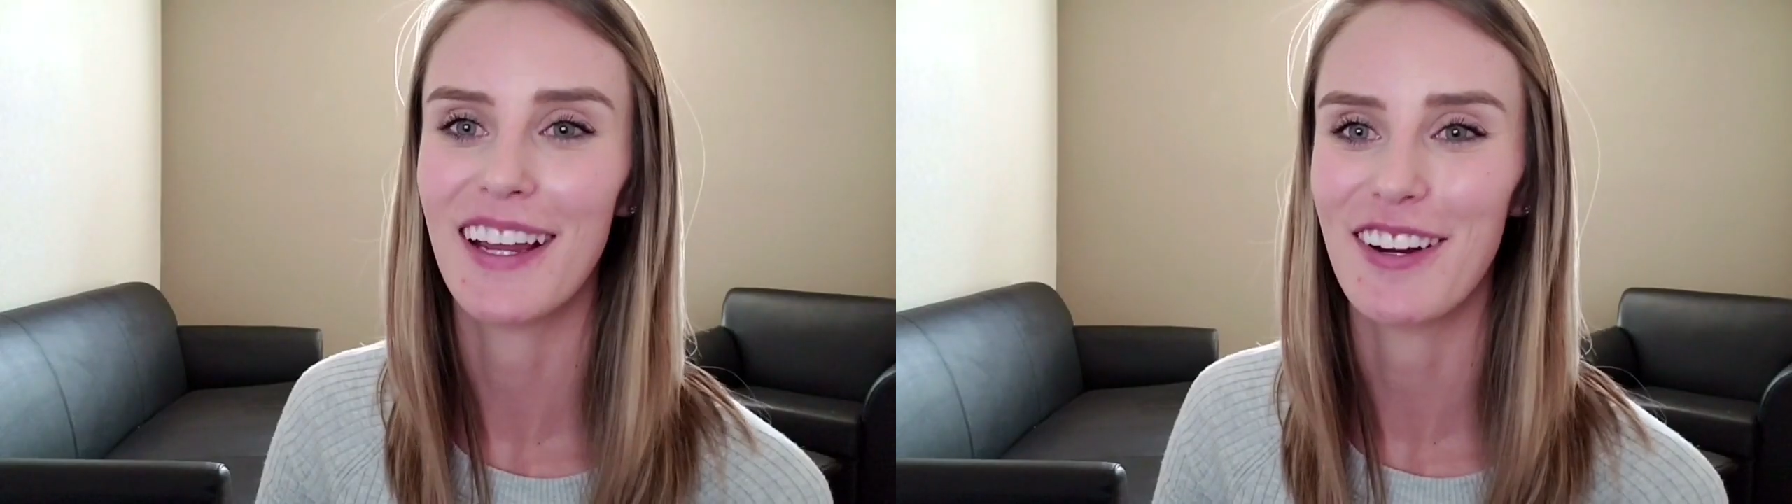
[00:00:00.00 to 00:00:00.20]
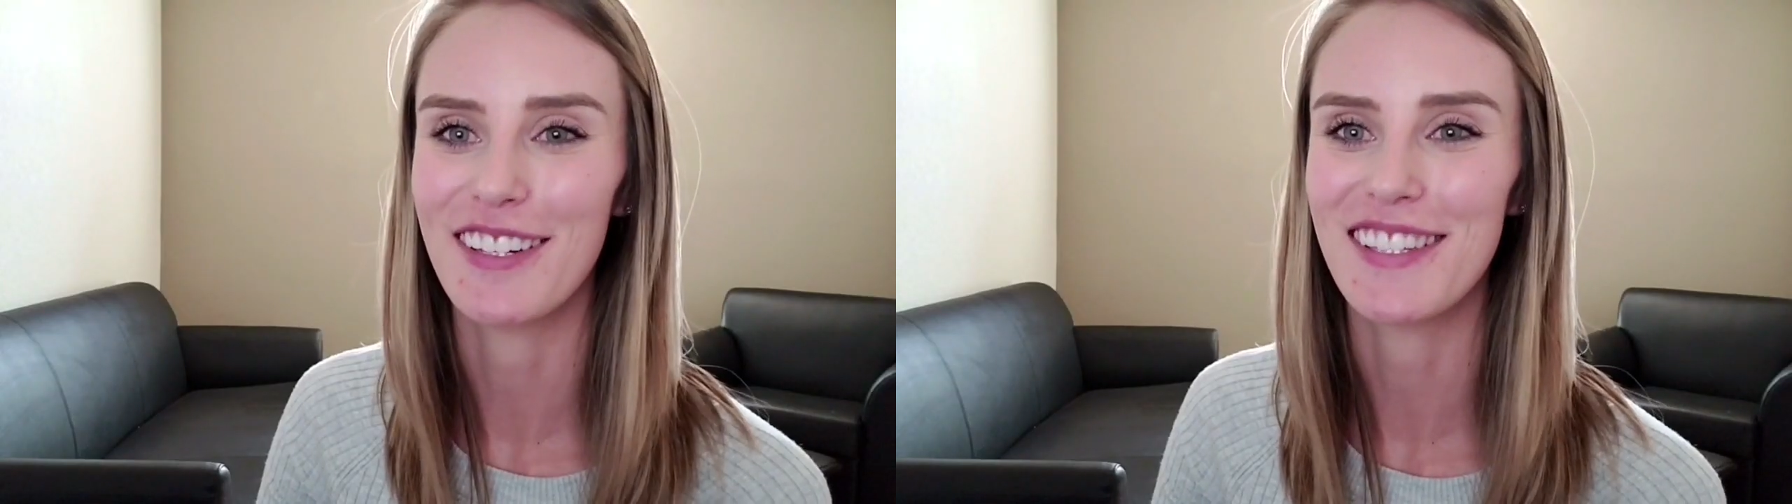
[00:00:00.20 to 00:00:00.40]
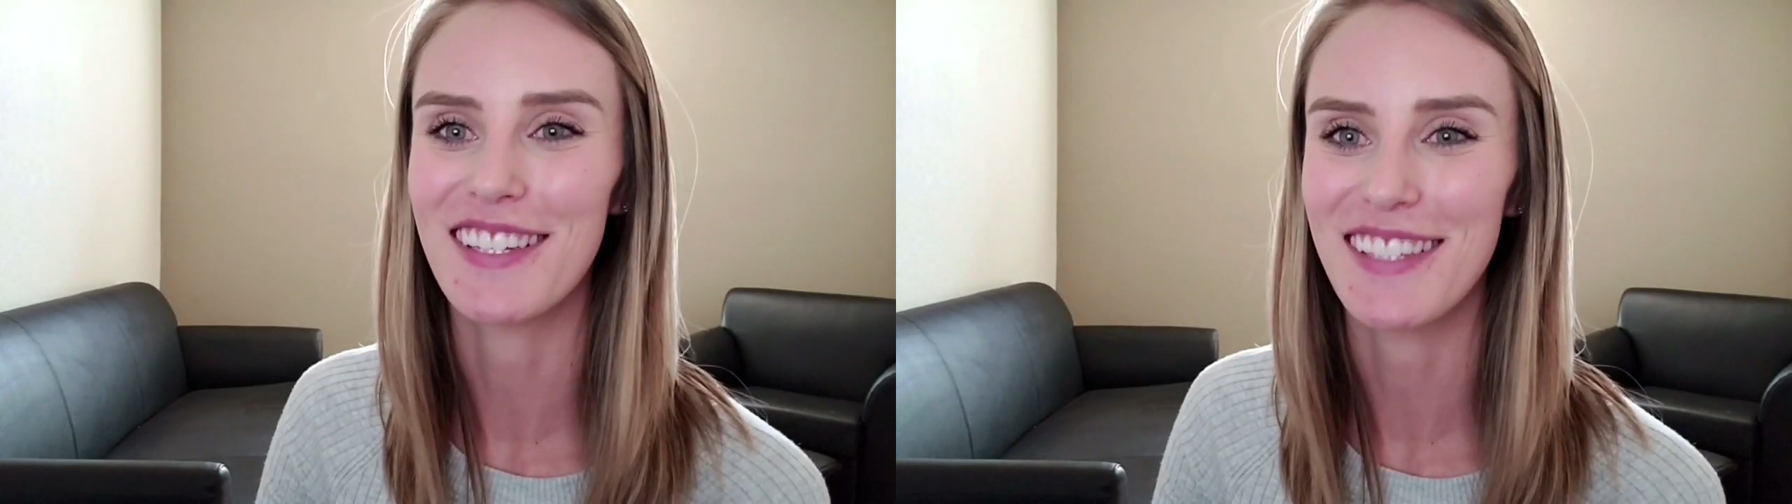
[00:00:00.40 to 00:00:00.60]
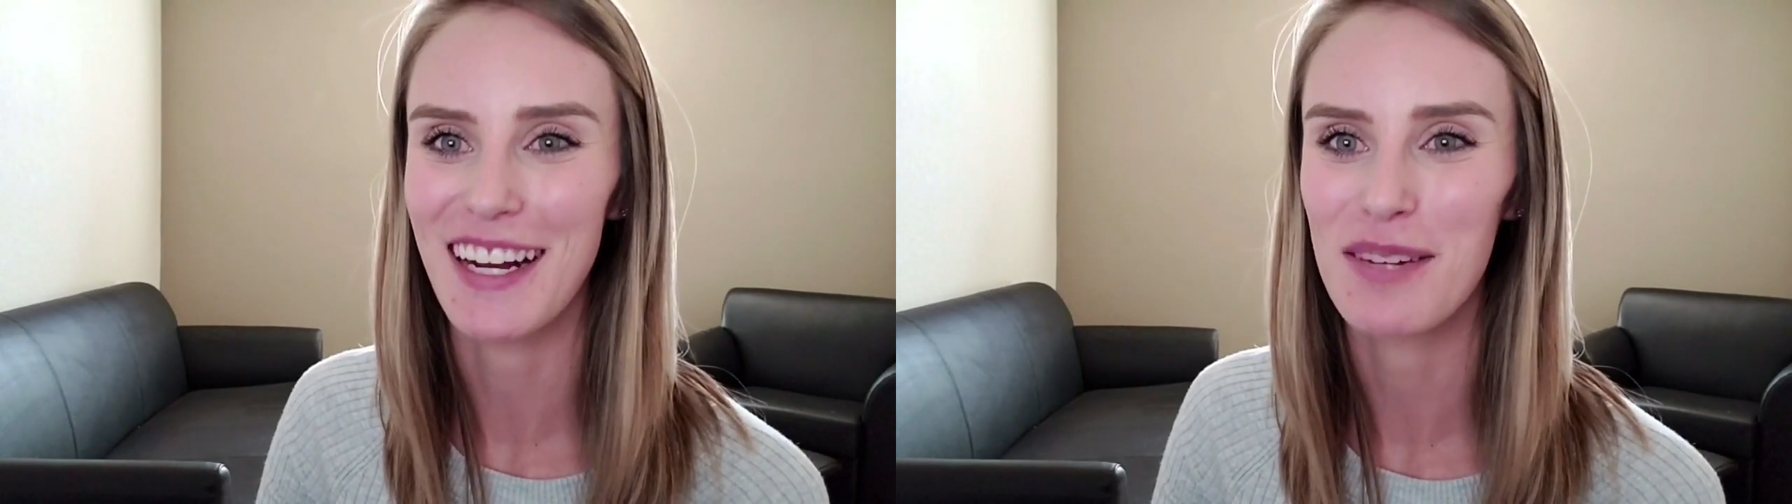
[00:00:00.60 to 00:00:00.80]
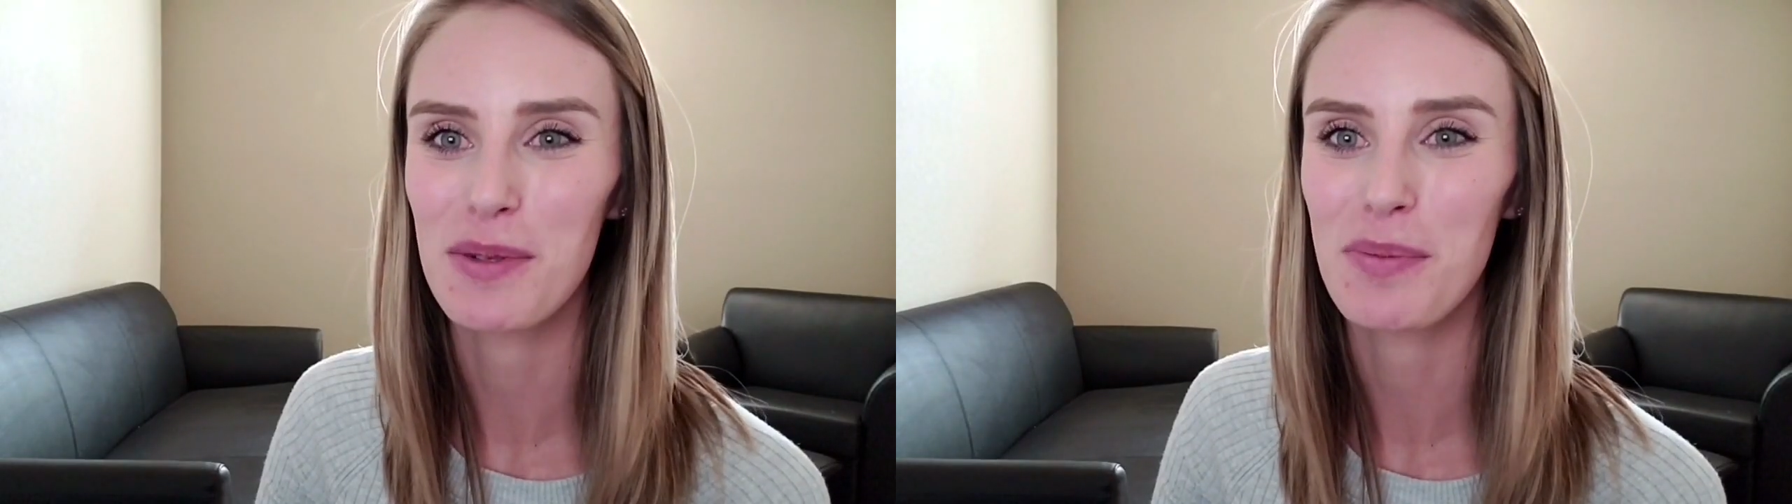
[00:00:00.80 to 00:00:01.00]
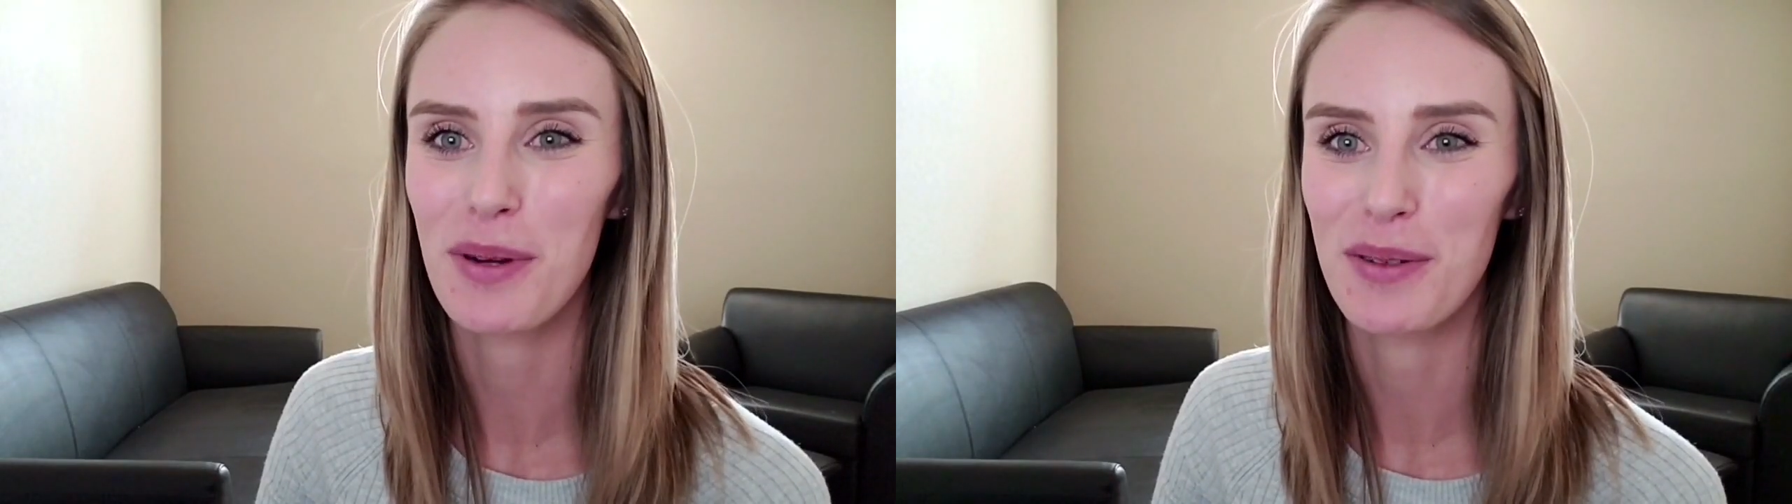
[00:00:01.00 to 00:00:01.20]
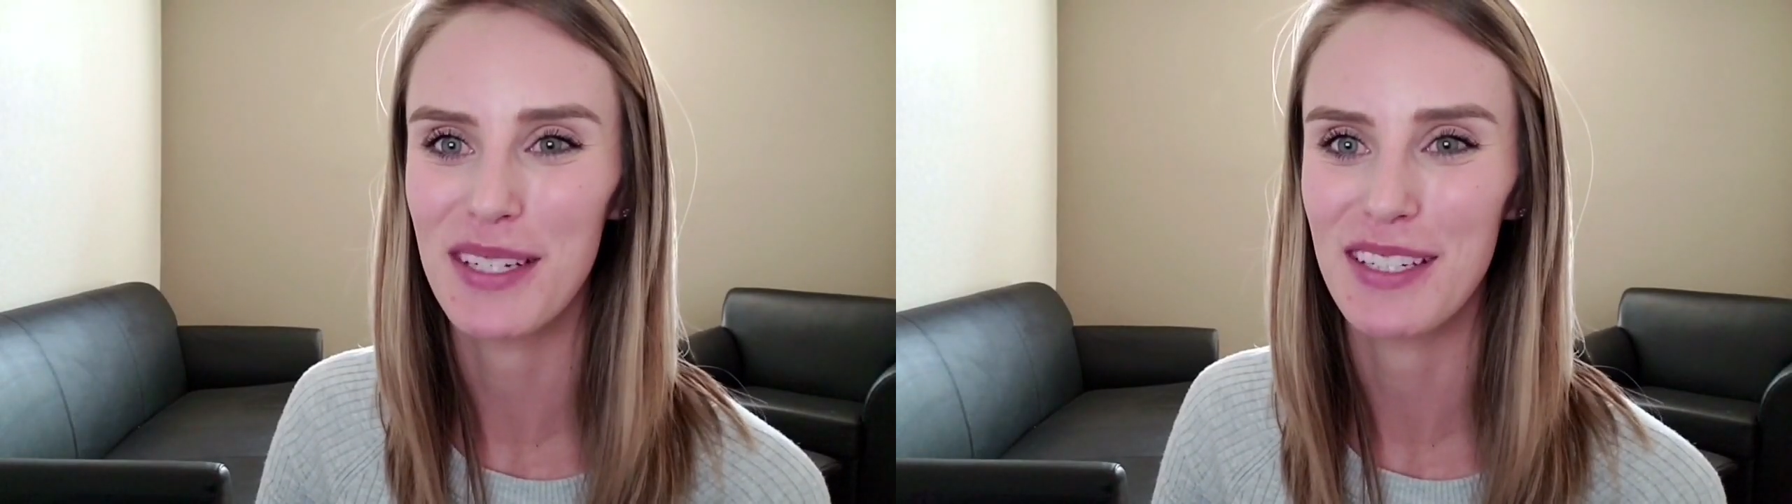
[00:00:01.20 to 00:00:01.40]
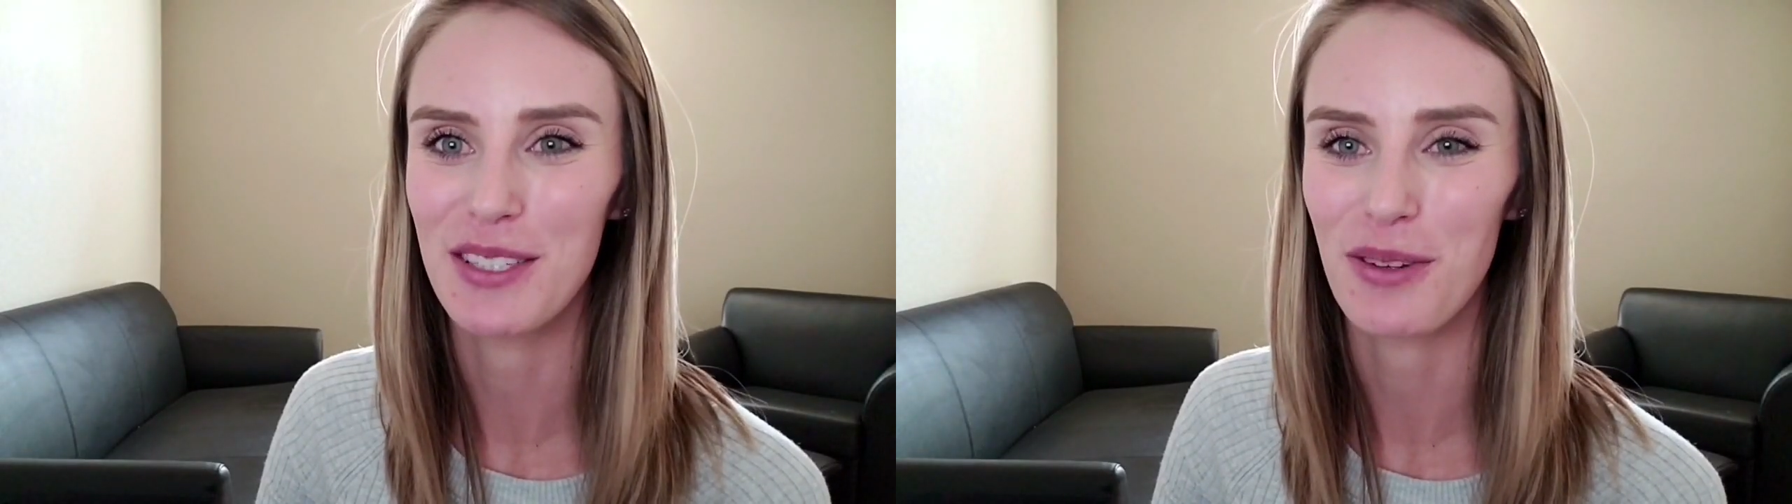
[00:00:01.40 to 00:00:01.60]
They're a sustainable
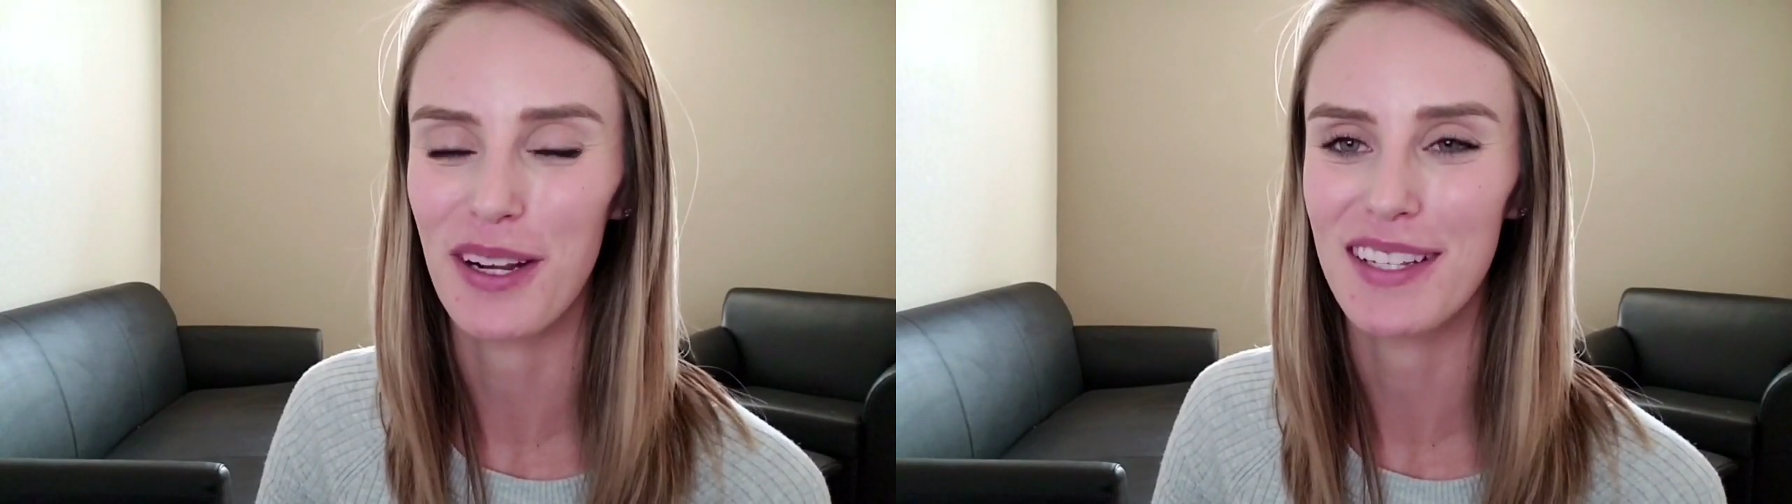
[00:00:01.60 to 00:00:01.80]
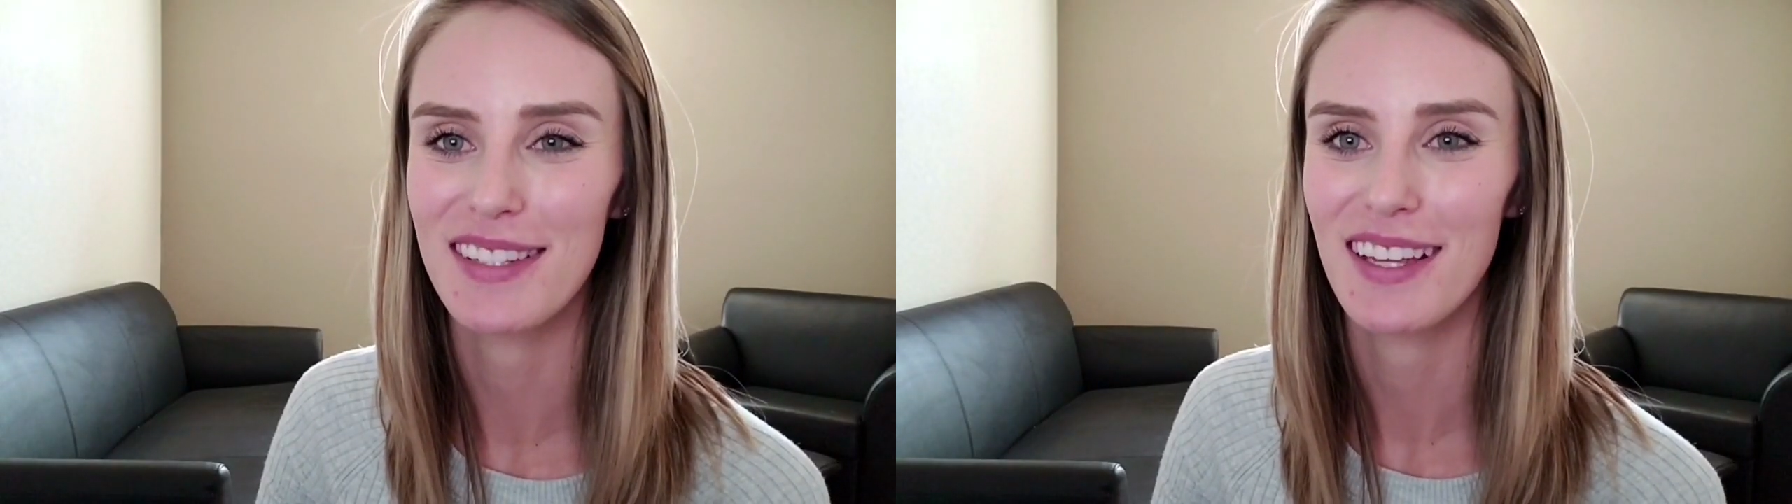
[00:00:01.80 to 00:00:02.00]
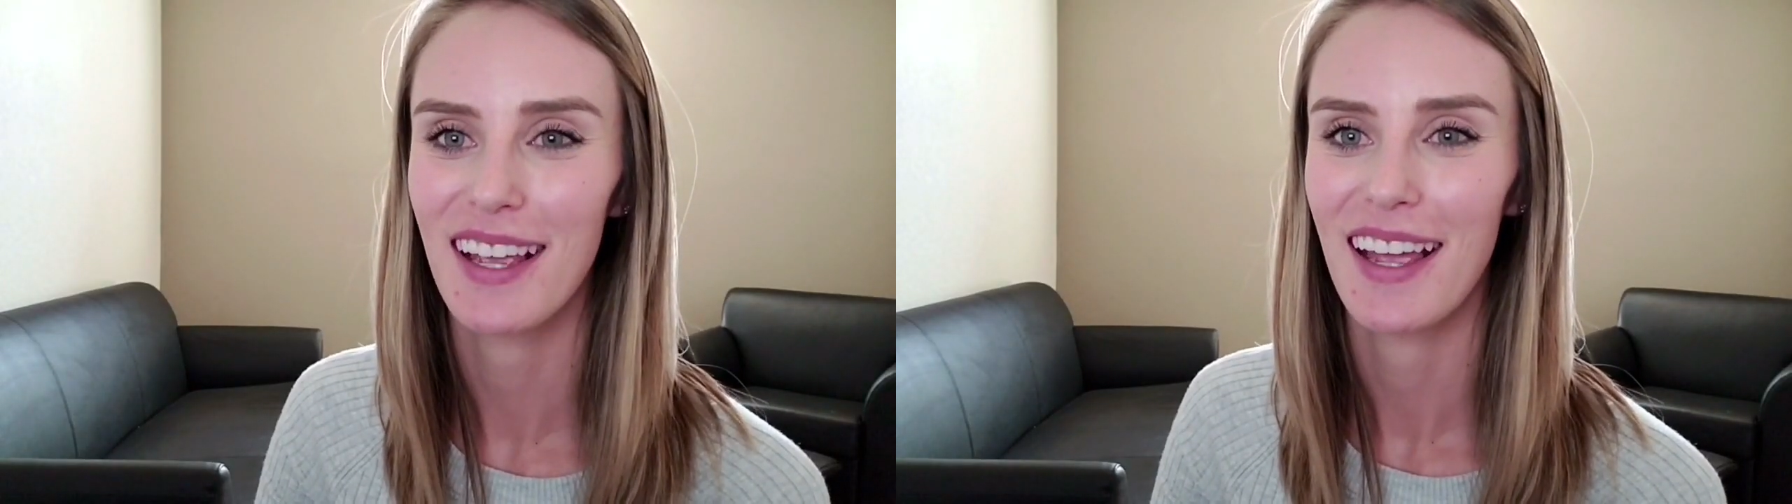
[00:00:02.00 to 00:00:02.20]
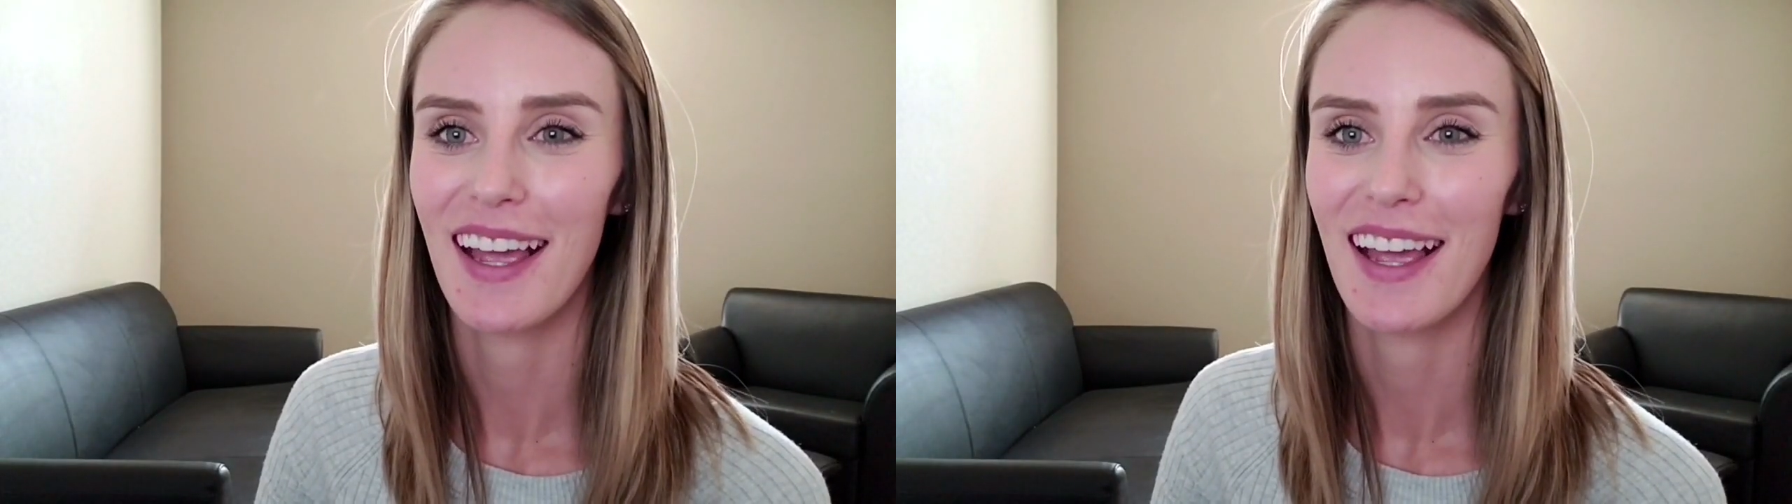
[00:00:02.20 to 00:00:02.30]
protein choice